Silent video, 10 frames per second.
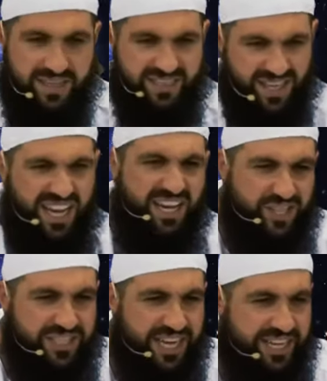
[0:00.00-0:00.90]
It's an
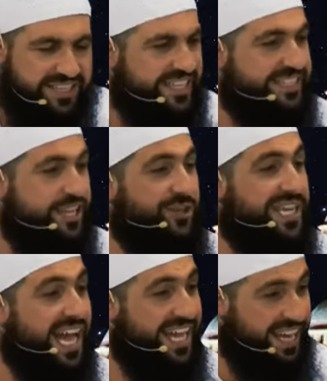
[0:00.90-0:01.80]
English saying. They say you
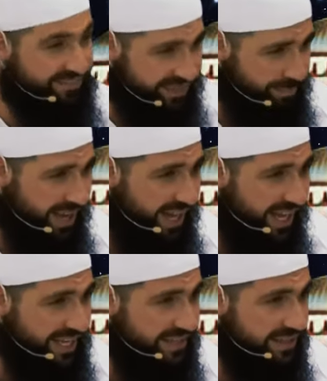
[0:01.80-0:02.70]
can't have the
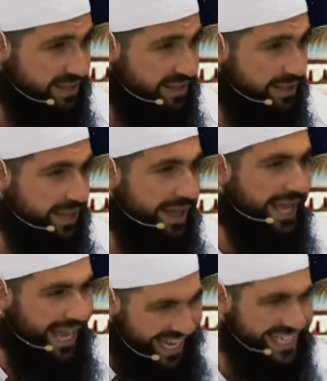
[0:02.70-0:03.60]
pie
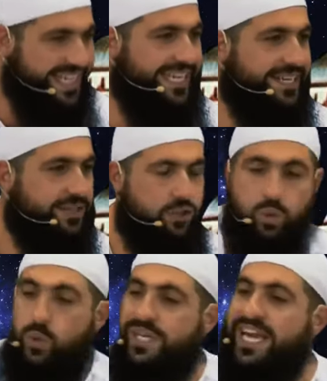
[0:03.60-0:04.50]
and eat it
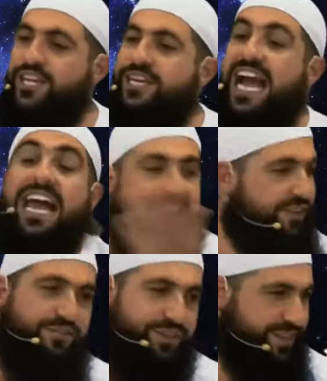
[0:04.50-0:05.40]
too. Yeah, and you can't
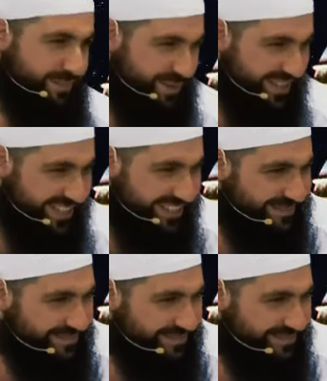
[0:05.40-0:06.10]
have everything, brother.